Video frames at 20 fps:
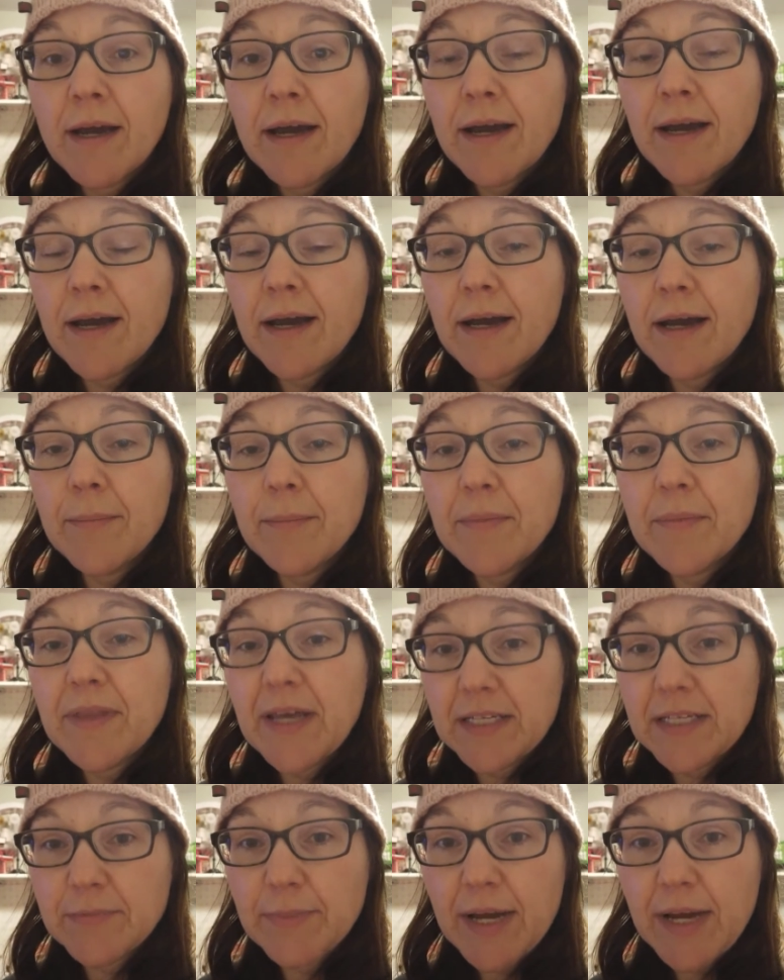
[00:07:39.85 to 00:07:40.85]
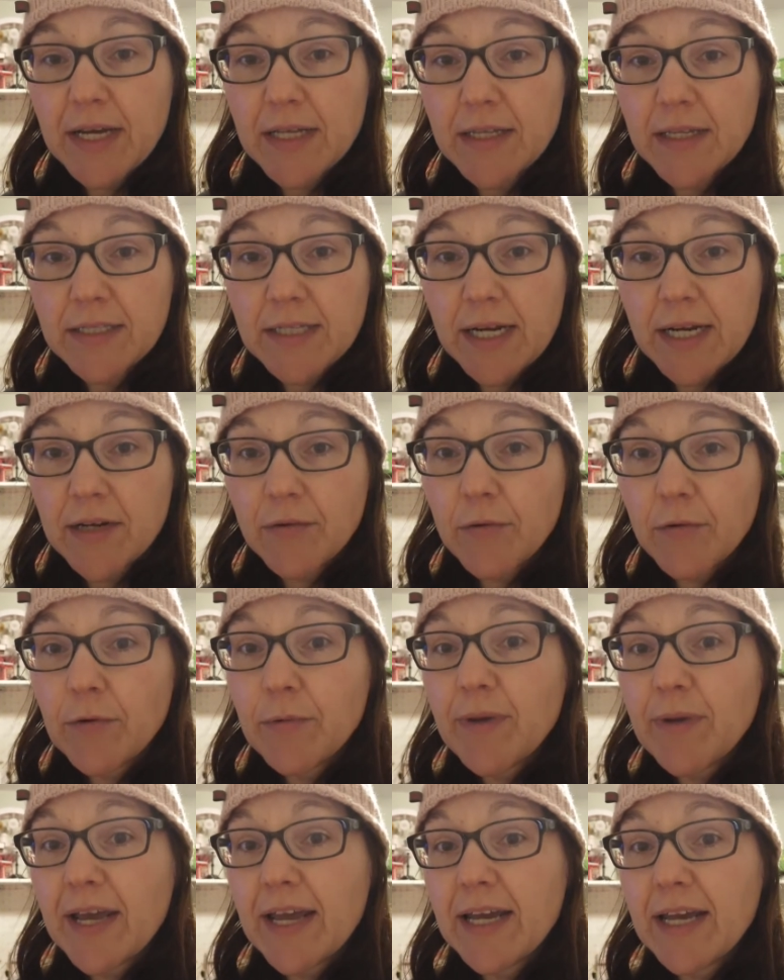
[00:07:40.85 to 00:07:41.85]
Um, that's back in the dining
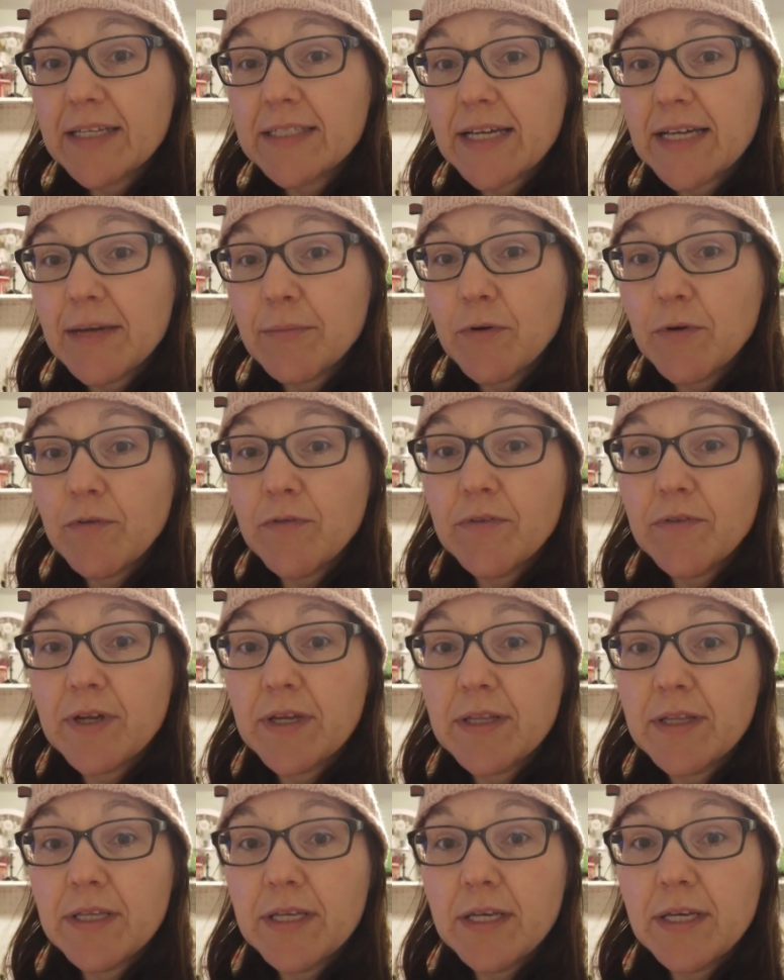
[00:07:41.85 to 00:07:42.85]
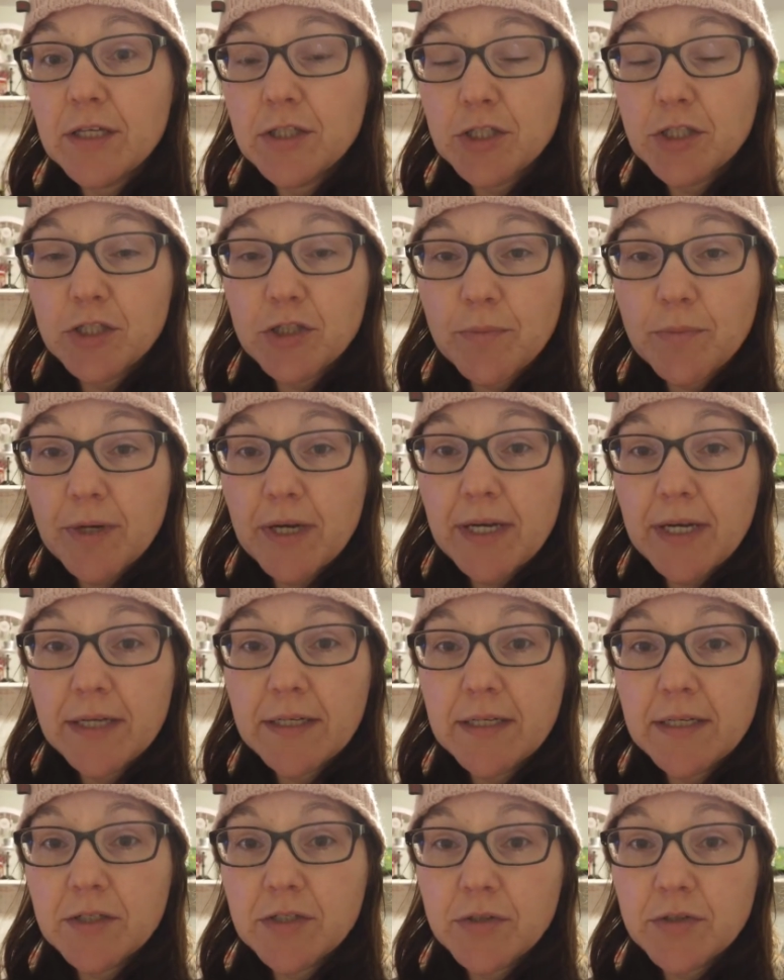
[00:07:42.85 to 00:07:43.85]
room and I moved the
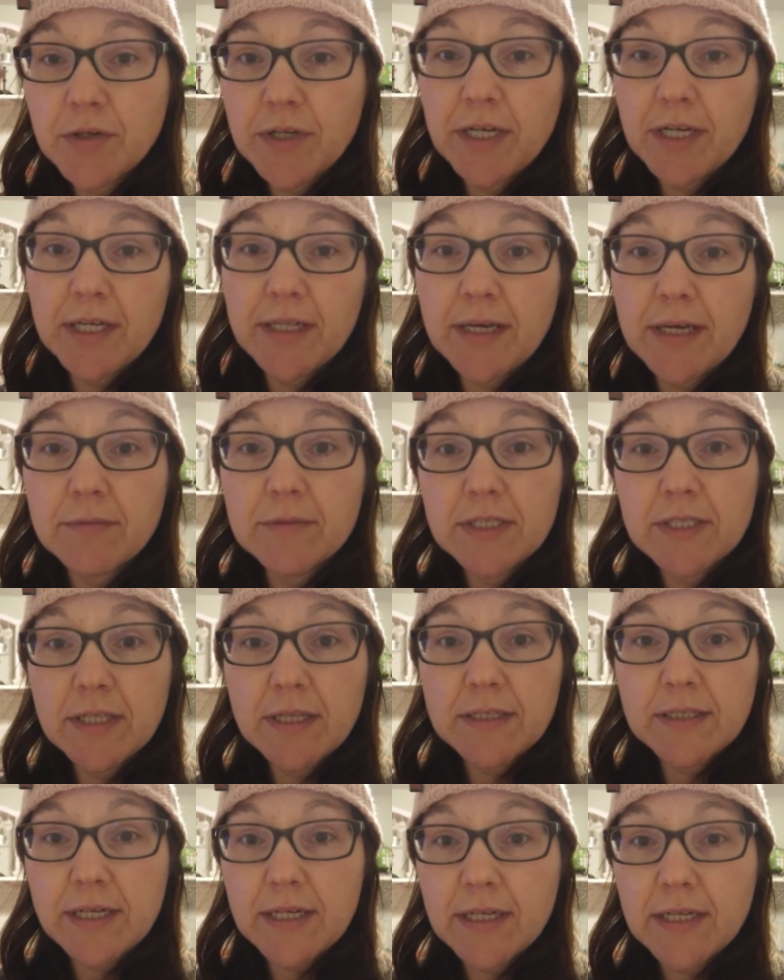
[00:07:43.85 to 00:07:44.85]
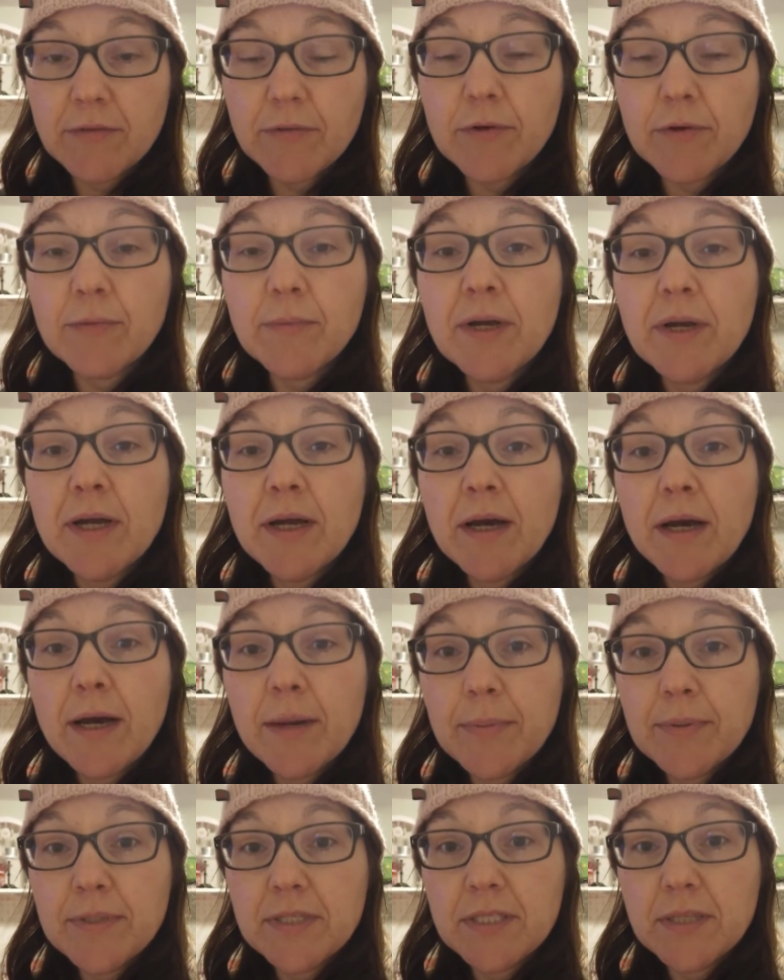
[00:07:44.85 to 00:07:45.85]
gingerbread tree that was in the dining room
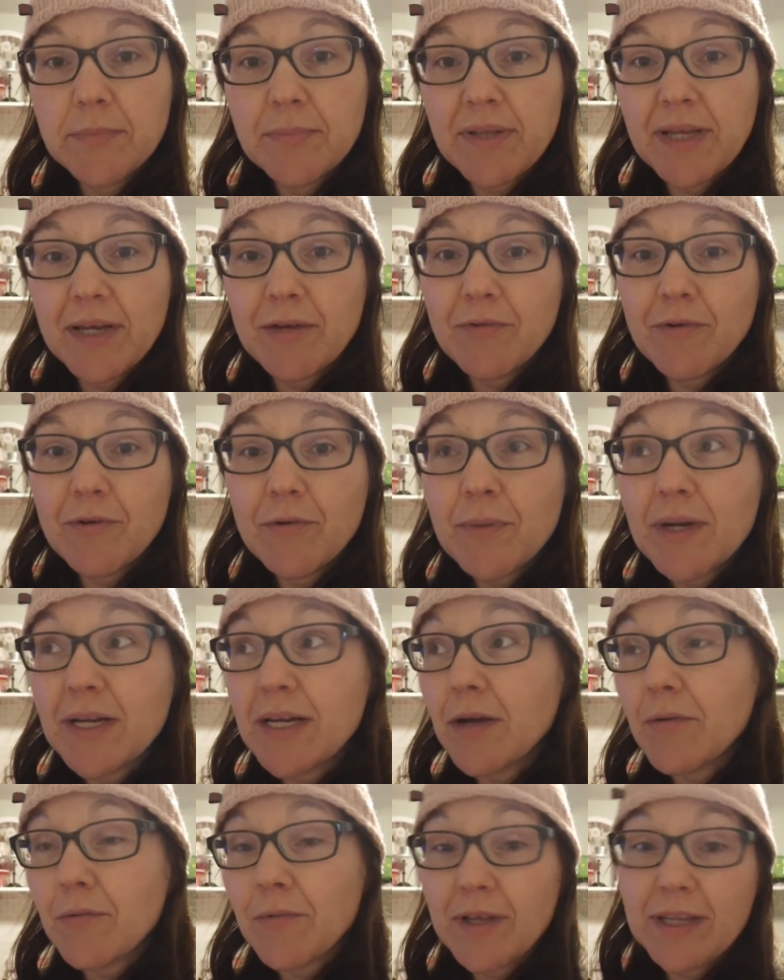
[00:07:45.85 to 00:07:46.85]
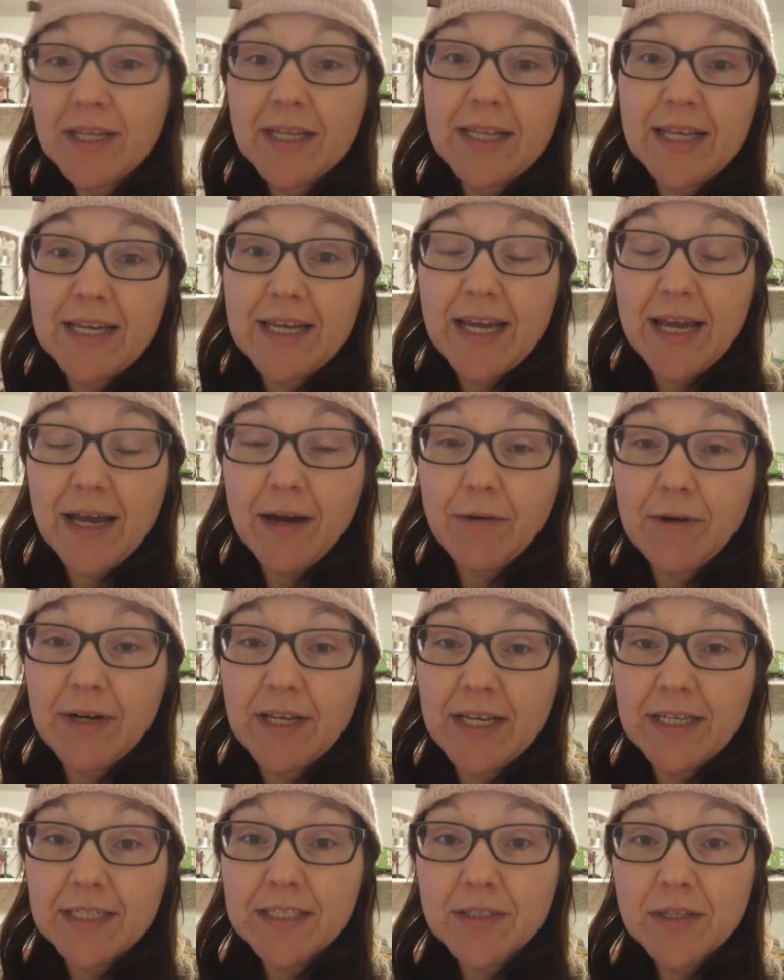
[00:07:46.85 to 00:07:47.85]
up into the playroom and I really like how it
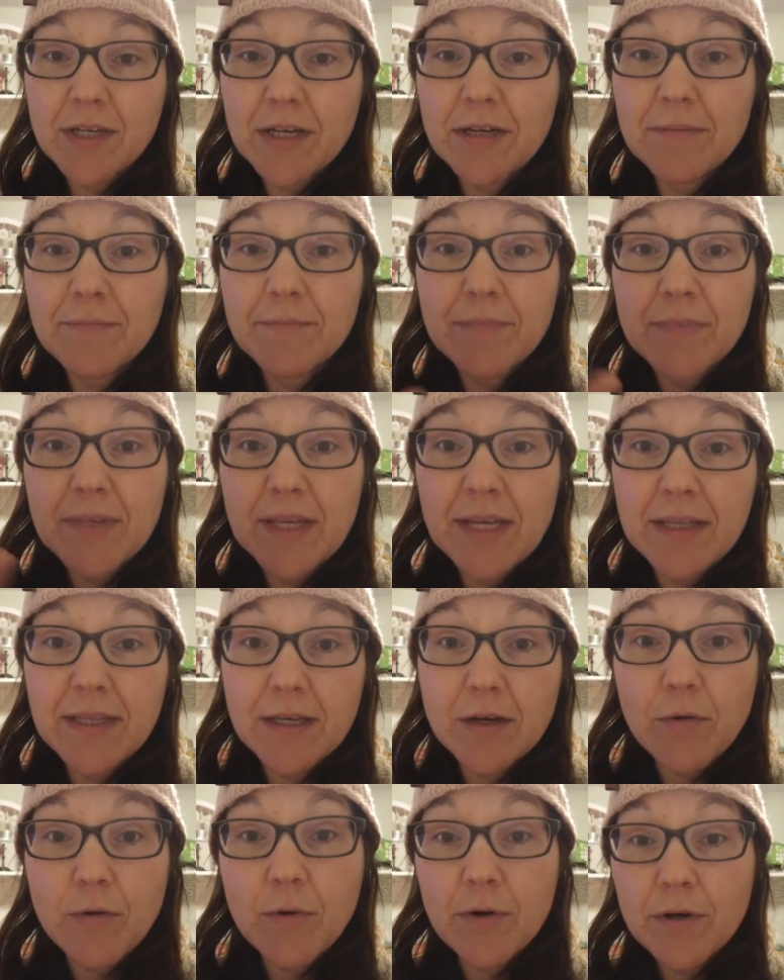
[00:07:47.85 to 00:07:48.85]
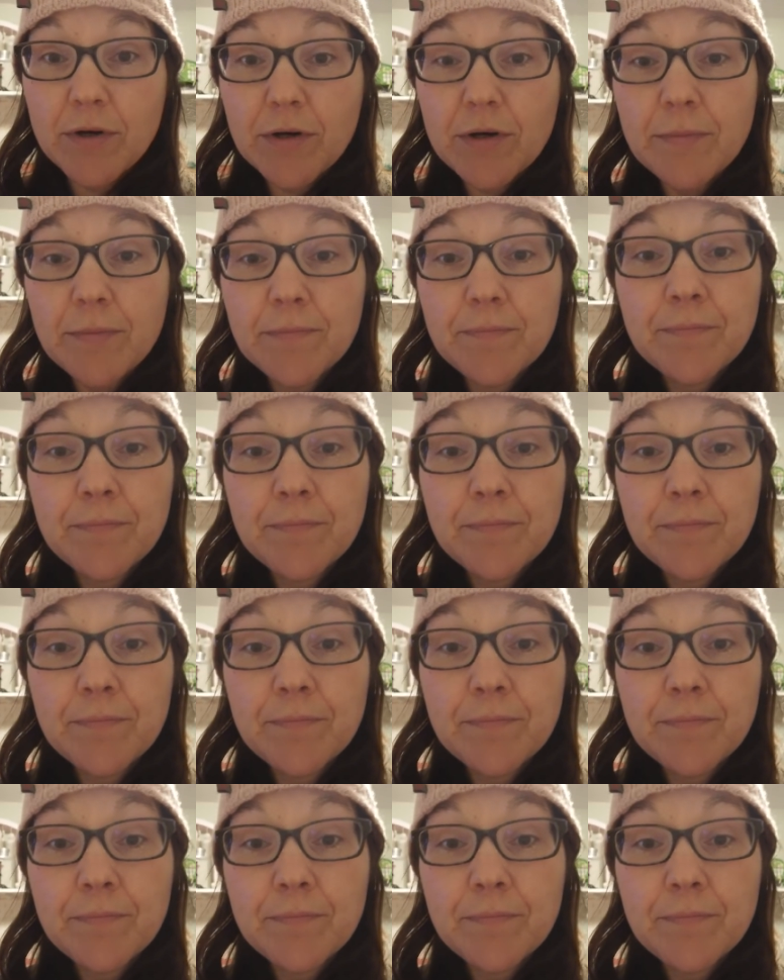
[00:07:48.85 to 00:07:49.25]
is in the corner.